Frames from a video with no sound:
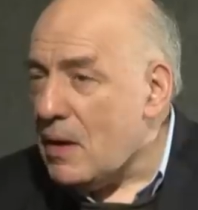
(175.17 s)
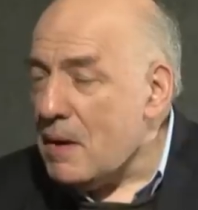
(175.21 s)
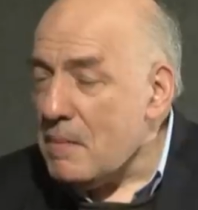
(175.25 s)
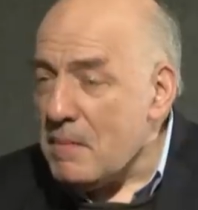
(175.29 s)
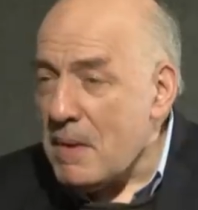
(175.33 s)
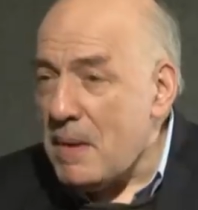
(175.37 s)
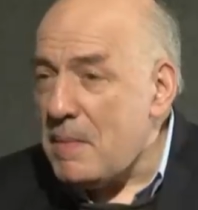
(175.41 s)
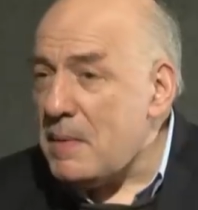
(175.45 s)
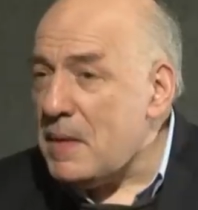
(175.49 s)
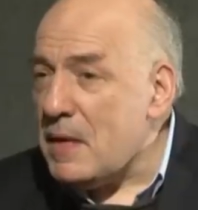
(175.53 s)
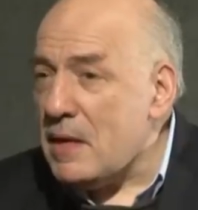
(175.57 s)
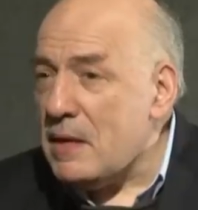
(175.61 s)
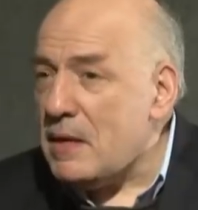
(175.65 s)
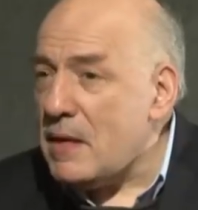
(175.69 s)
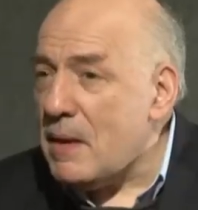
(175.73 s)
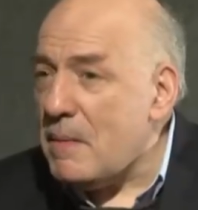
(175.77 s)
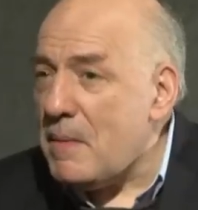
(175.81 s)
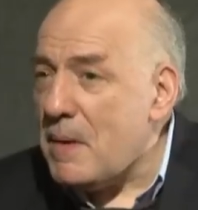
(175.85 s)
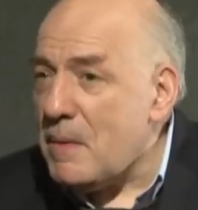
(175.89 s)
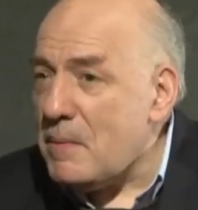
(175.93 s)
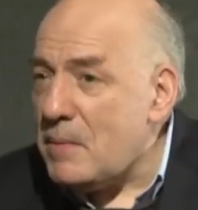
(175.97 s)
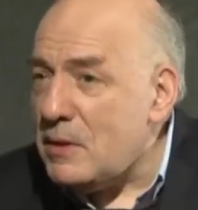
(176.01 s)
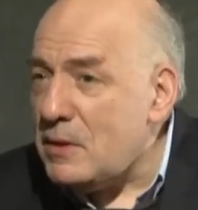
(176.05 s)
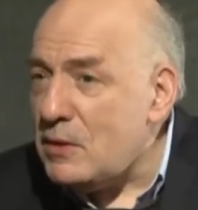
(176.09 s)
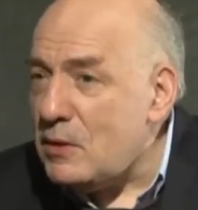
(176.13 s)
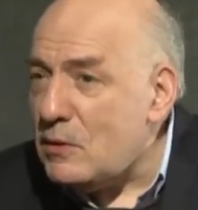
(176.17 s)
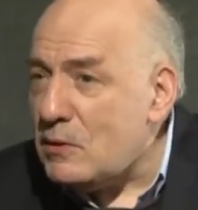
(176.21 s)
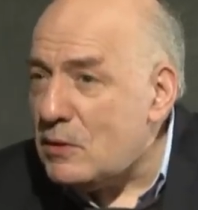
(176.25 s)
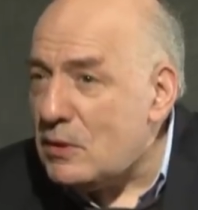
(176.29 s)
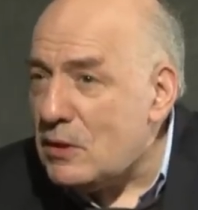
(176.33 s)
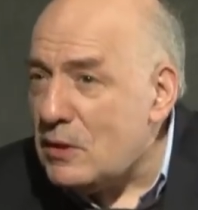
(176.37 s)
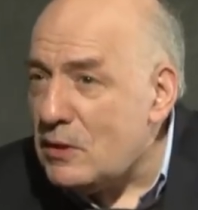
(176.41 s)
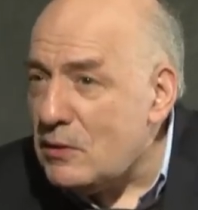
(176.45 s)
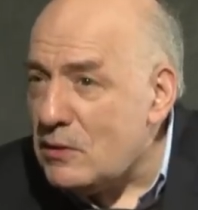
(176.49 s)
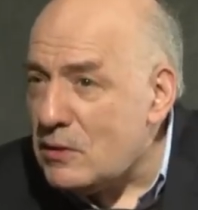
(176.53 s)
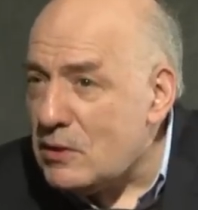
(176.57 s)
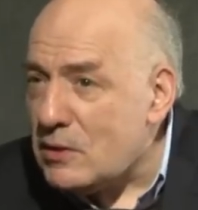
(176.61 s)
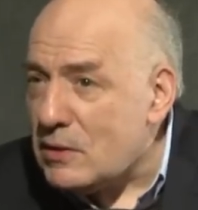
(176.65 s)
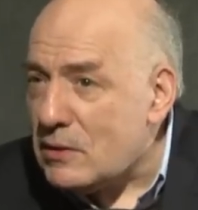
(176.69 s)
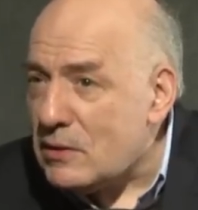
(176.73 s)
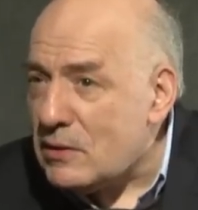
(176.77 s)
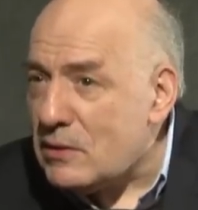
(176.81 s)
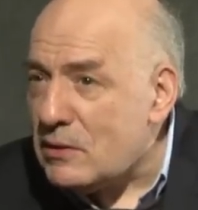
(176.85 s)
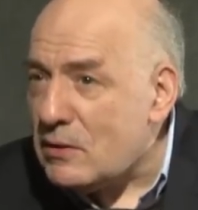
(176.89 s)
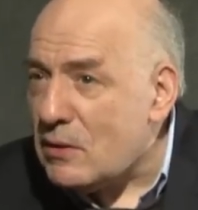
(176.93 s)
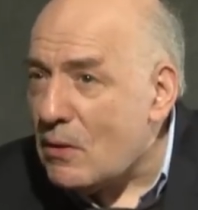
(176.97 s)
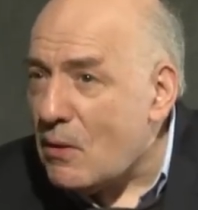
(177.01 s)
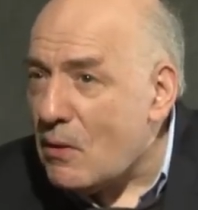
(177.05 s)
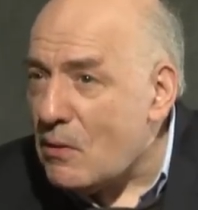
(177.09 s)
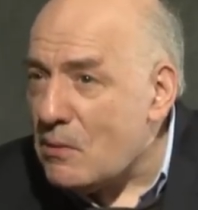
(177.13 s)
Maybe they'll come up with new solutions
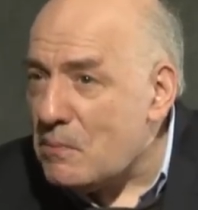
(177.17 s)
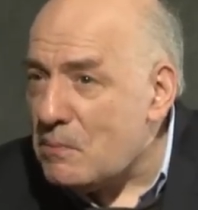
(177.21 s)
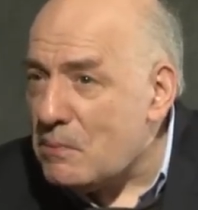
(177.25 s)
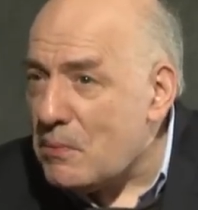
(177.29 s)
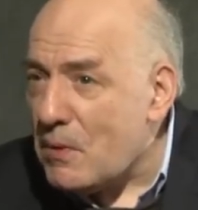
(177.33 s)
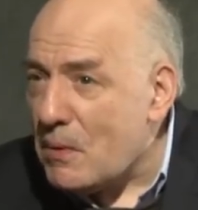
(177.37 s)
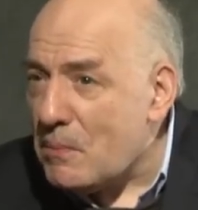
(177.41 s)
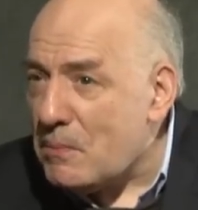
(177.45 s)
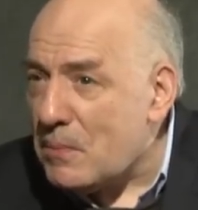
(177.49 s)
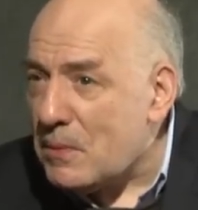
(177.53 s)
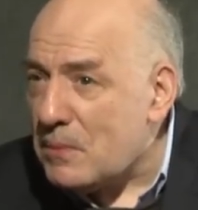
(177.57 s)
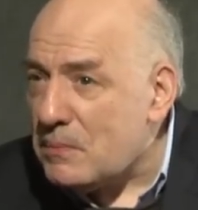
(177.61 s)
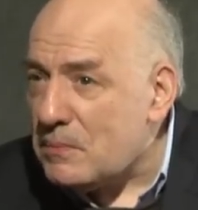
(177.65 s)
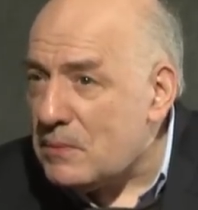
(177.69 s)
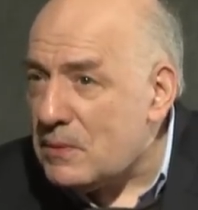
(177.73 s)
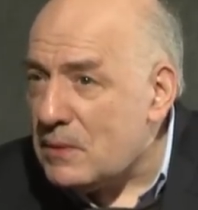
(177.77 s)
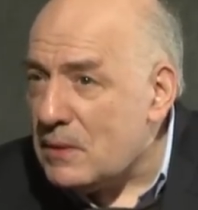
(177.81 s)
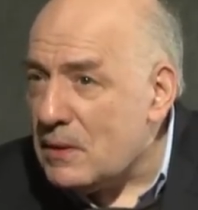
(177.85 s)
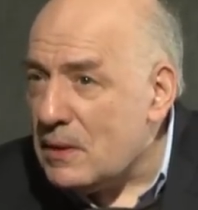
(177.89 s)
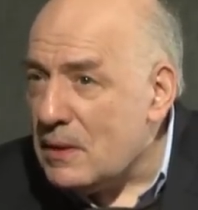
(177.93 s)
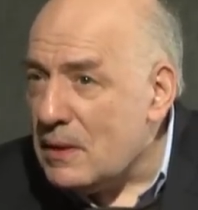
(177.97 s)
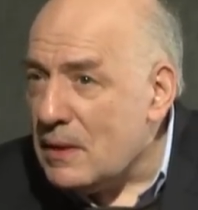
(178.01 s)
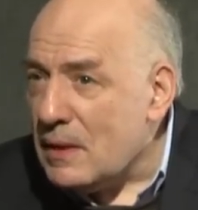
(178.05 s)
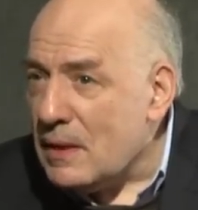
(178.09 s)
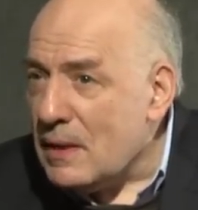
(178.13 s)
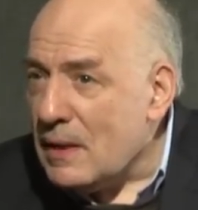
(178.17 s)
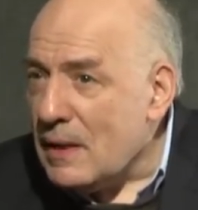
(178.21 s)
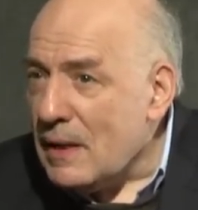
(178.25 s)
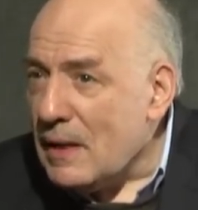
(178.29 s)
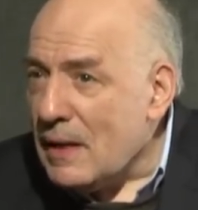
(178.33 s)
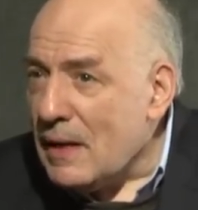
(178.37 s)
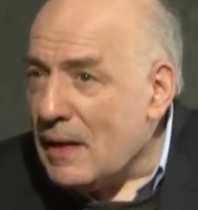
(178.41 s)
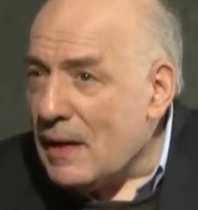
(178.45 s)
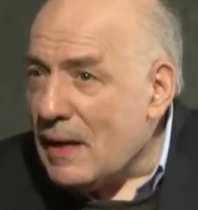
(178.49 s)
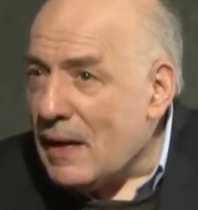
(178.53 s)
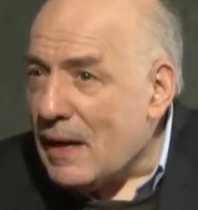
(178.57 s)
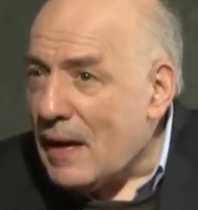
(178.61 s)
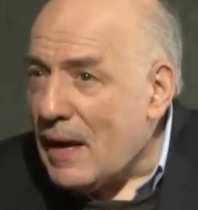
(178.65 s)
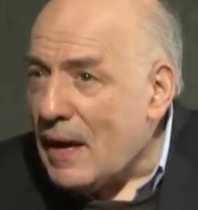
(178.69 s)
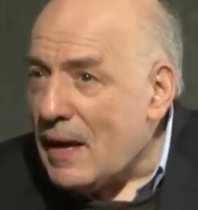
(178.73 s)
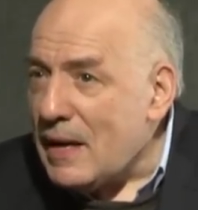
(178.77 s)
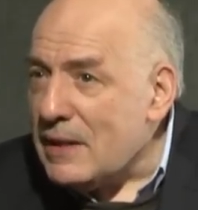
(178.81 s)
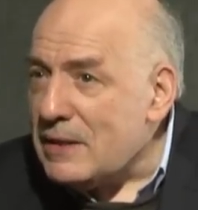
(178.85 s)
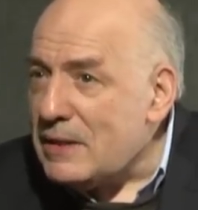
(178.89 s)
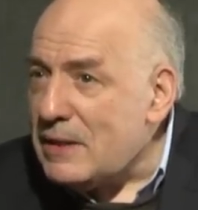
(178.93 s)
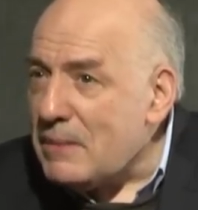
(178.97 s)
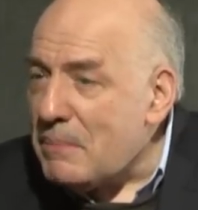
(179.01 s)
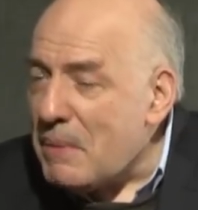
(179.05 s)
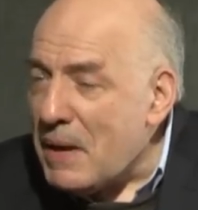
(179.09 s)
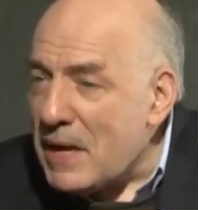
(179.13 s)
to old problems.
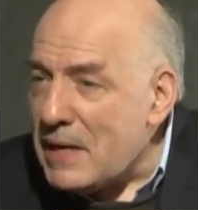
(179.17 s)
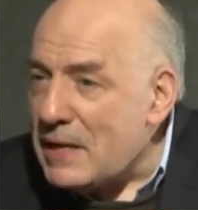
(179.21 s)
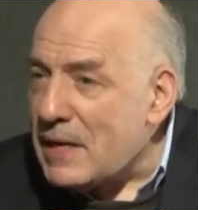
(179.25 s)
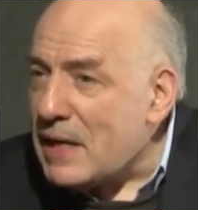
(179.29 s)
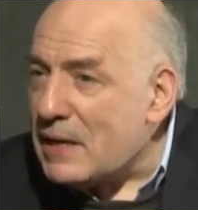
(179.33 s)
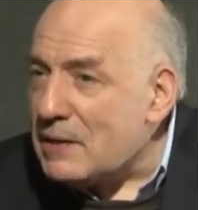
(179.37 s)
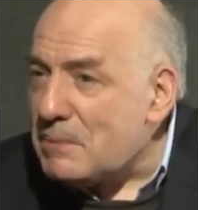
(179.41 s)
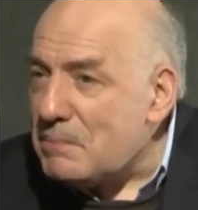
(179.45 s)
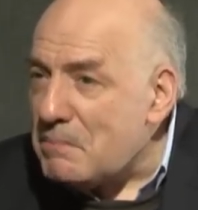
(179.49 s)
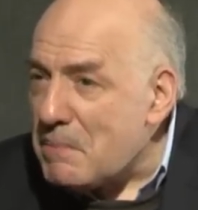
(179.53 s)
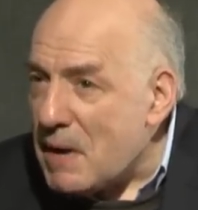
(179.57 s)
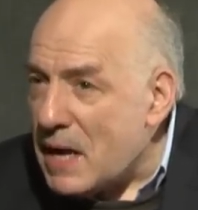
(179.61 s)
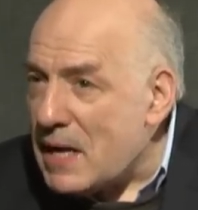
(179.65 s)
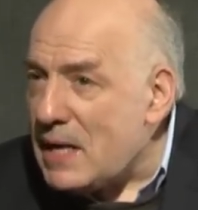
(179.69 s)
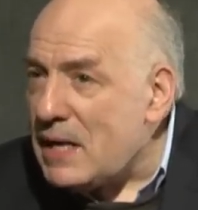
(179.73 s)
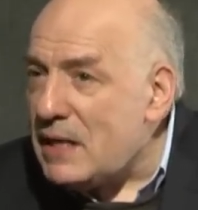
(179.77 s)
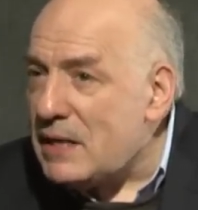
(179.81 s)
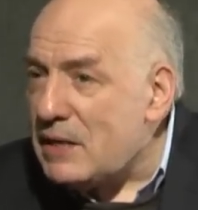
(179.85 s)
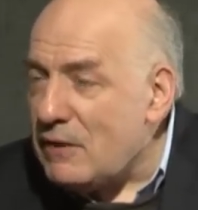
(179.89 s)
Debate has many